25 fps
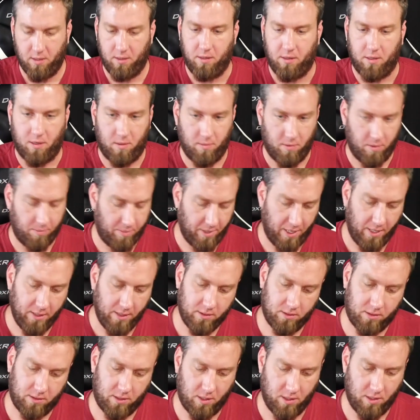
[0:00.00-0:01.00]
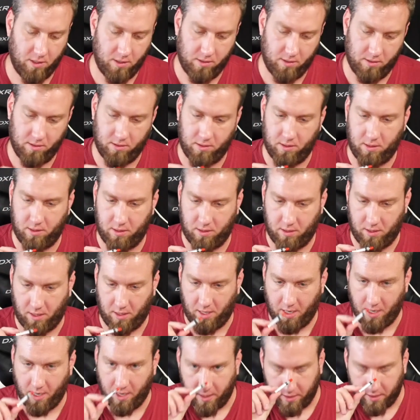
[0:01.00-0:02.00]
thermal paste,
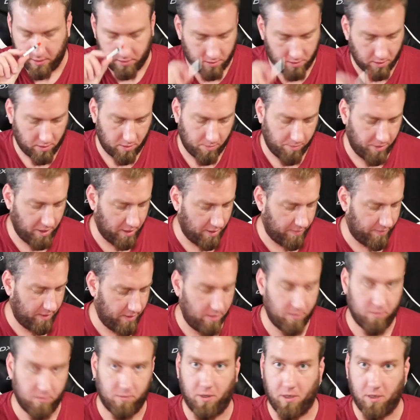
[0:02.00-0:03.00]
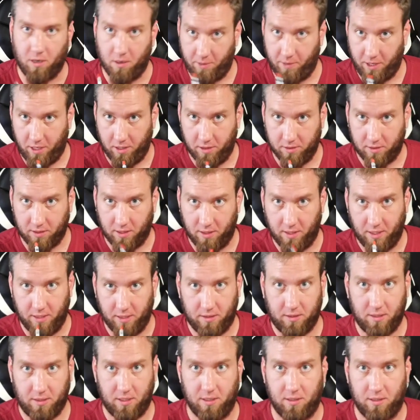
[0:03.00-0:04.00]
tiniest little bit of it. We're going to be using
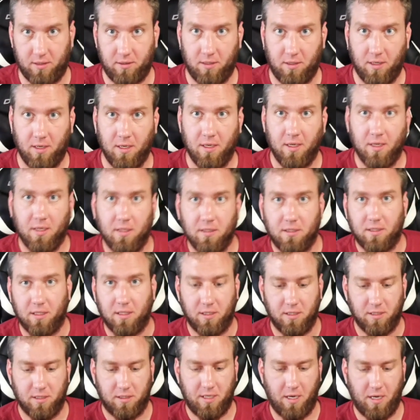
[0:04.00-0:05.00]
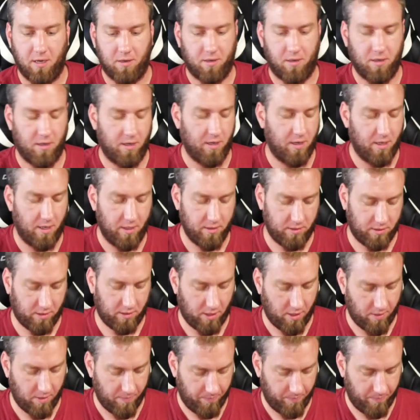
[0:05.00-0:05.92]
this to see just how good it is.